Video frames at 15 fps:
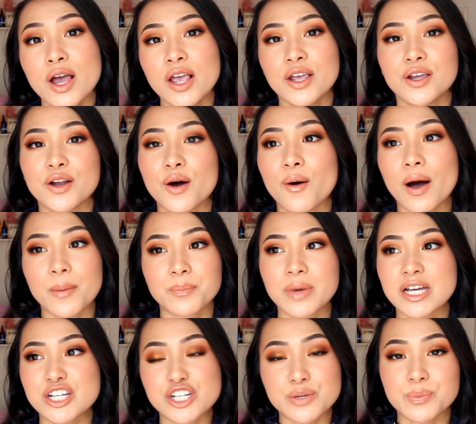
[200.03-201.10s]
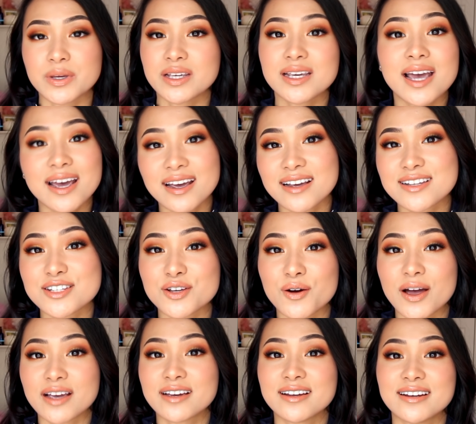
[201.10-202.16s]
you know, up my GPA so
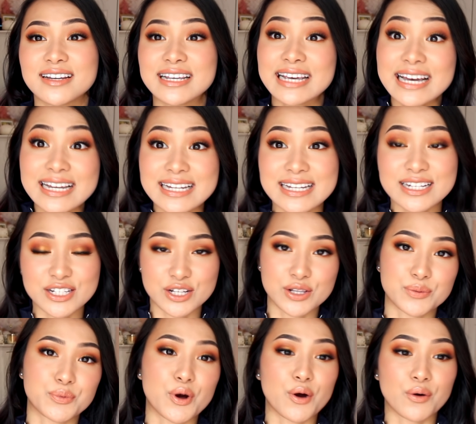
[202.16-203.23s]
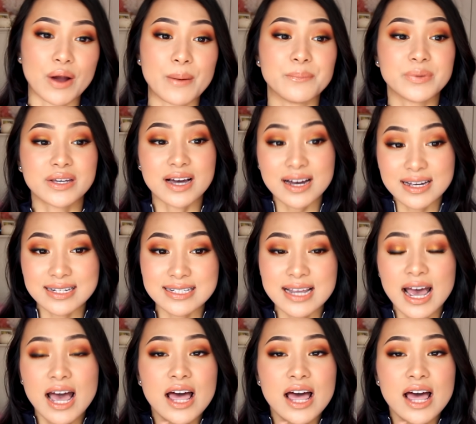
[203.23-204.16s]
I could get into the program, because